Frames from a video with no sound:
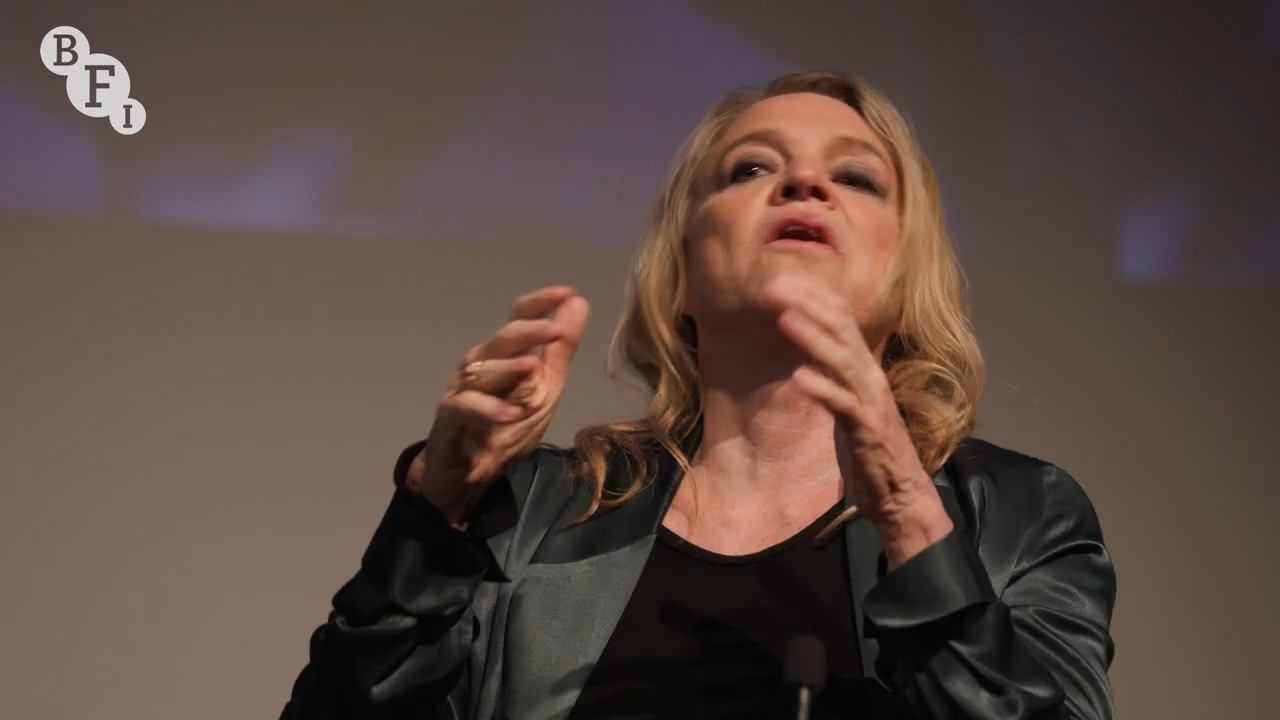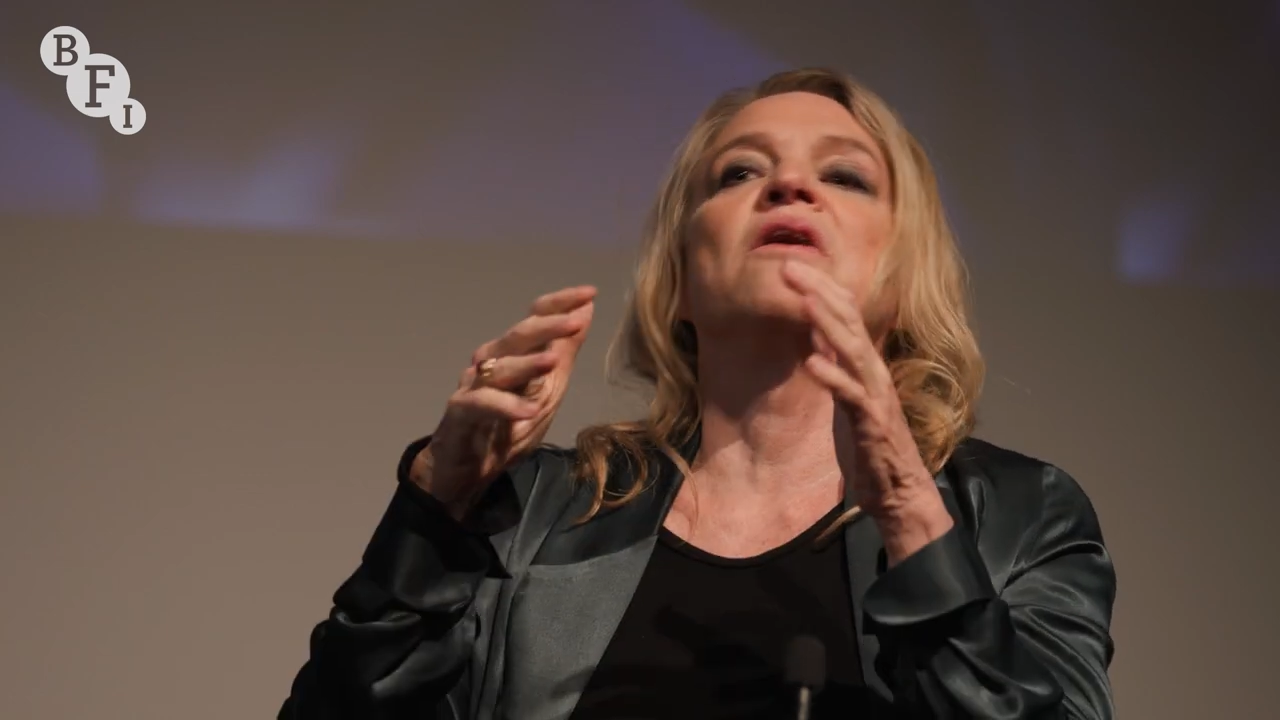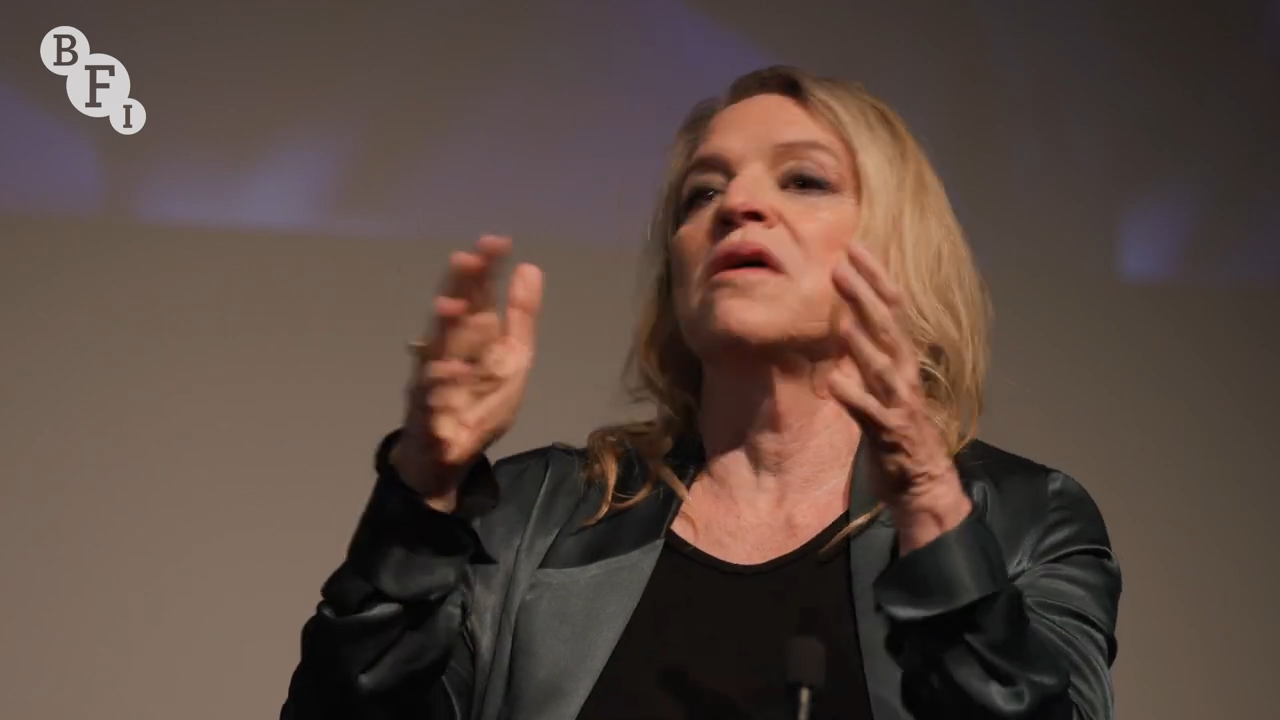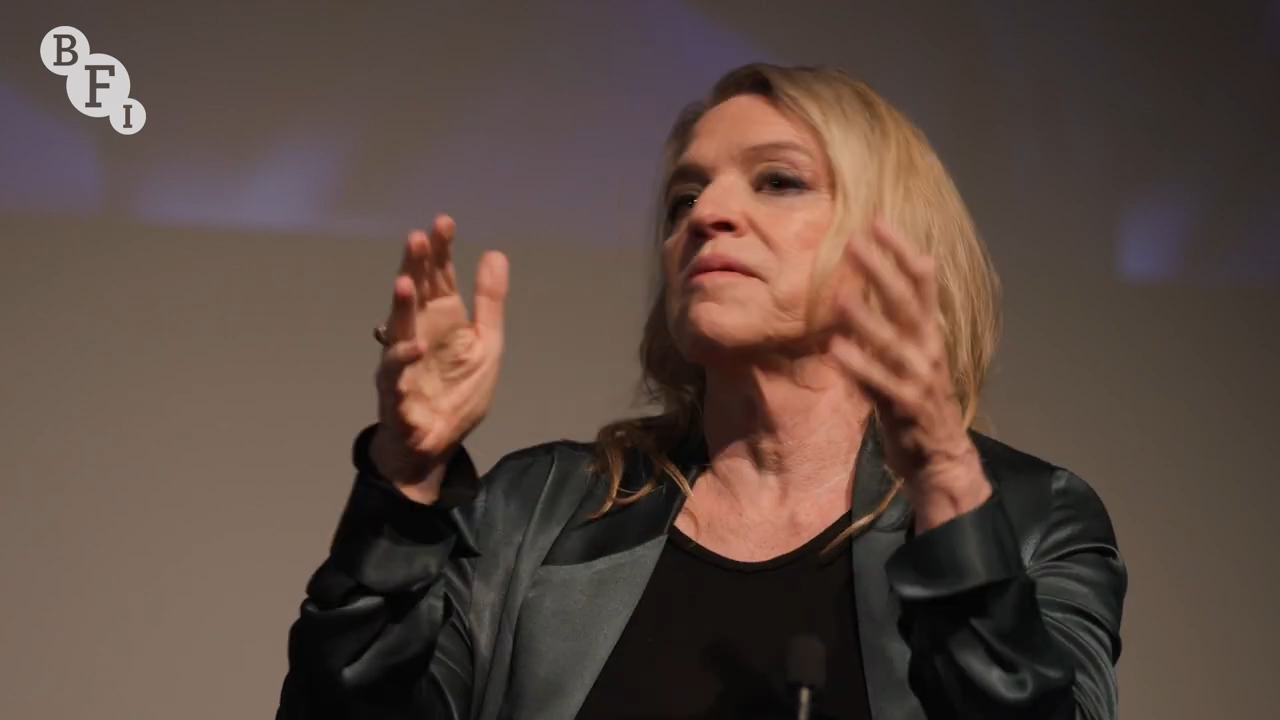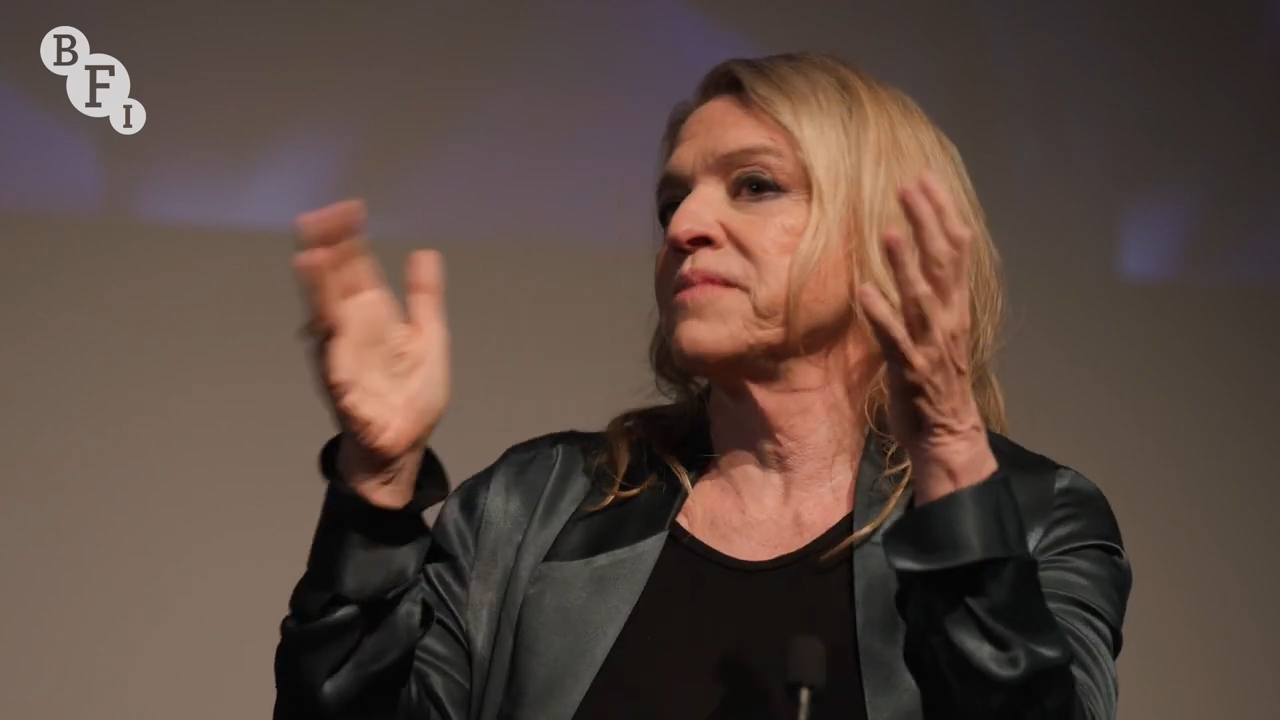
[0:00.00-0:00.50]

all